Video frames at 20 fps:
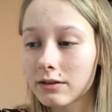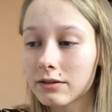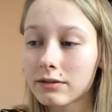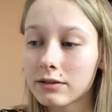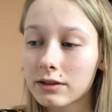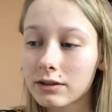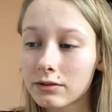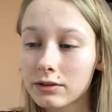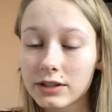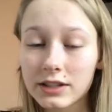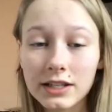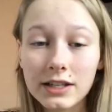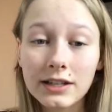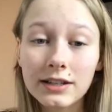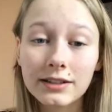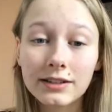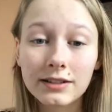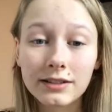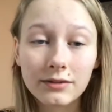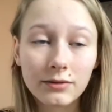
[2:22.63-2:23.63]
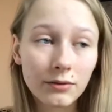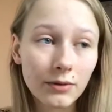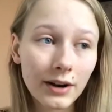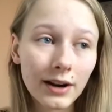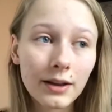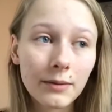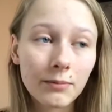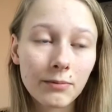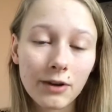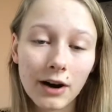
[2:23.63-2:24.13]
Christine is really
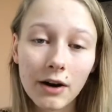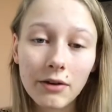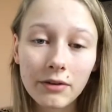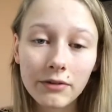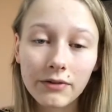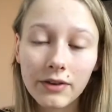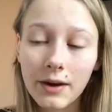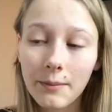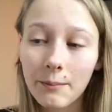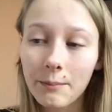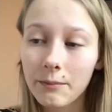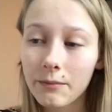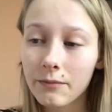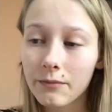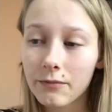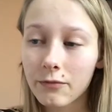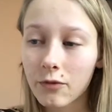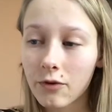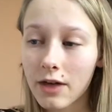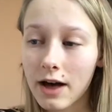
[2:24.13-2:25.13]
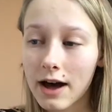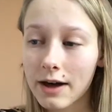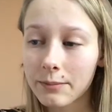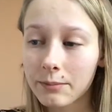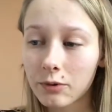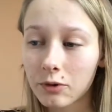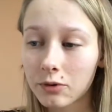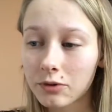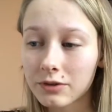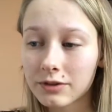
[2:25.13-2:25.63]
proud of him for that,
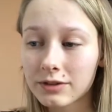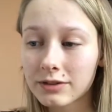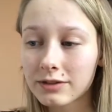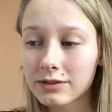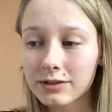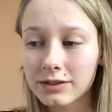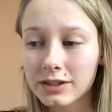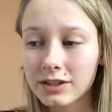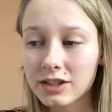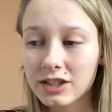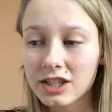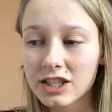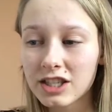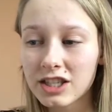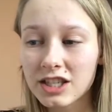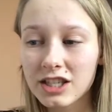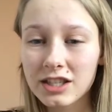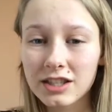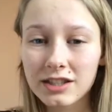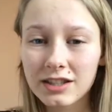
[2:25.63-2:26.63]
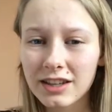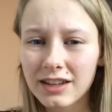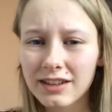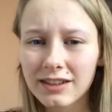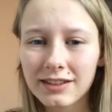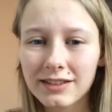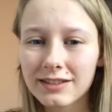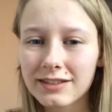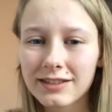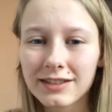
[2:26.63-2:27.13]
but she still
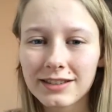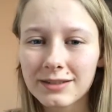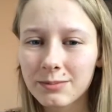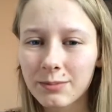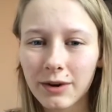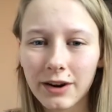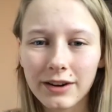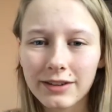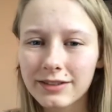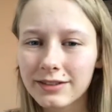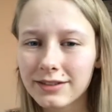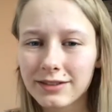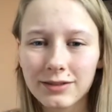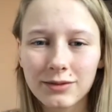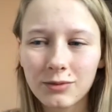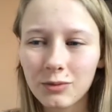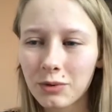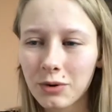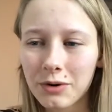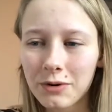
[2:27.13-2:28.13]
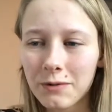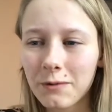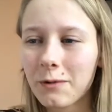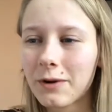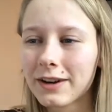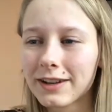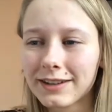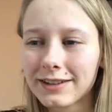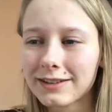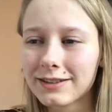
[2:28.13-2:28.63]
despises what
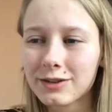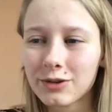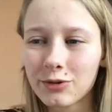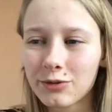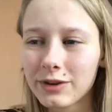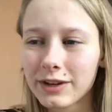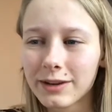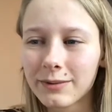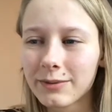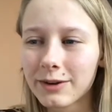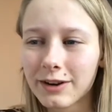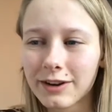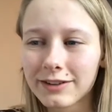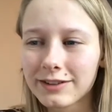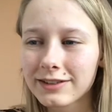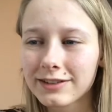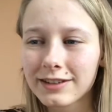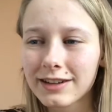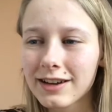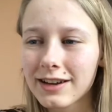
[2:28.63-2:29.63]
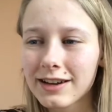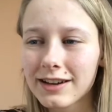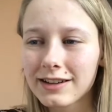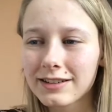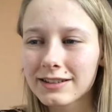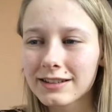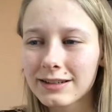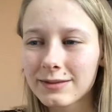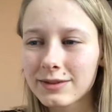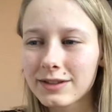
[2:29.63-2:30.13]
he's doing because
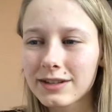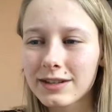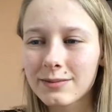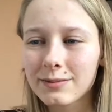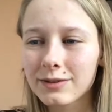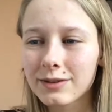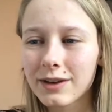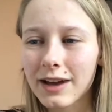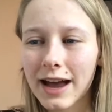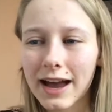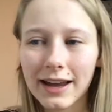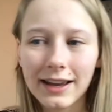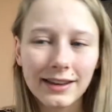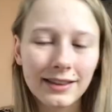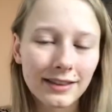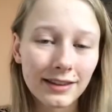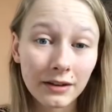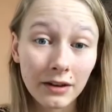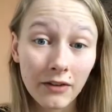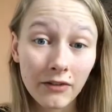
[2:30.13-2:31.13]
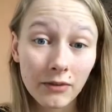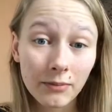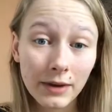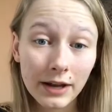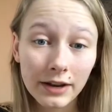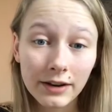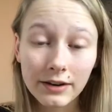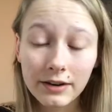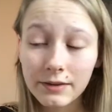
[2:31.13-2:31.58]
she seems to hate the government.